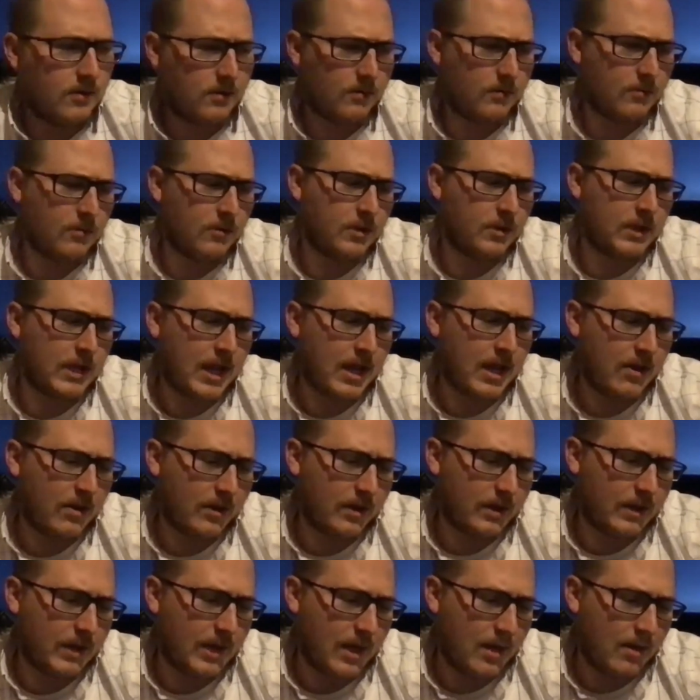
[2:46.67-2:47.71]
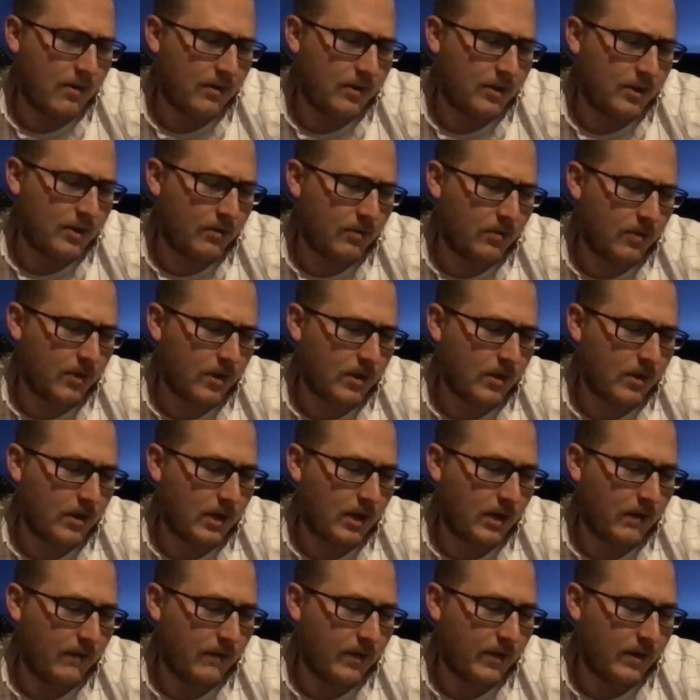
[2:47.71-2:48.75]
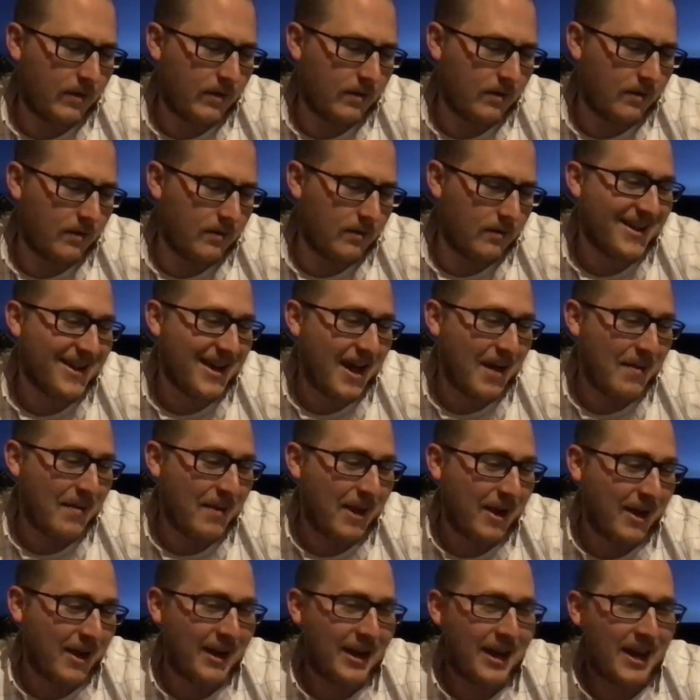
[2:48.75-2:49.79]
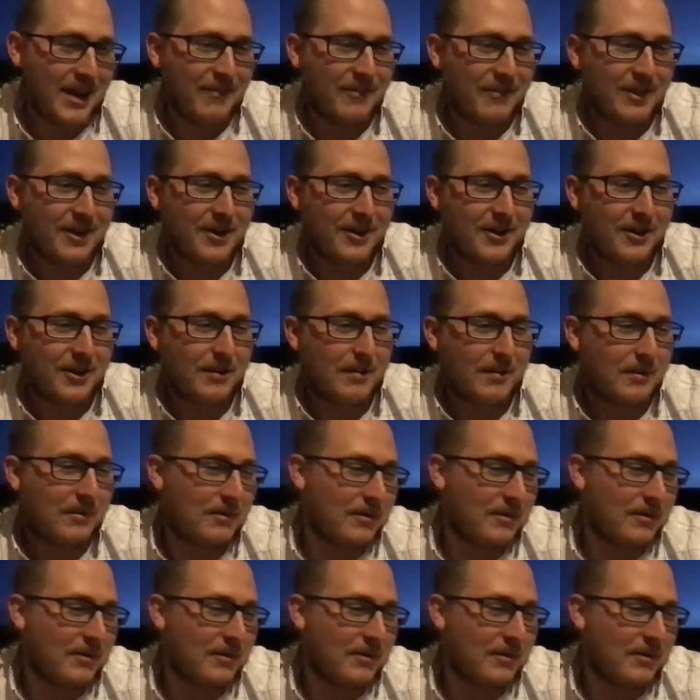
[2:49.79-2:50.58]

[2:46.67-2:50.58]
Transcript: Well, down to where I'm not going to have that argument with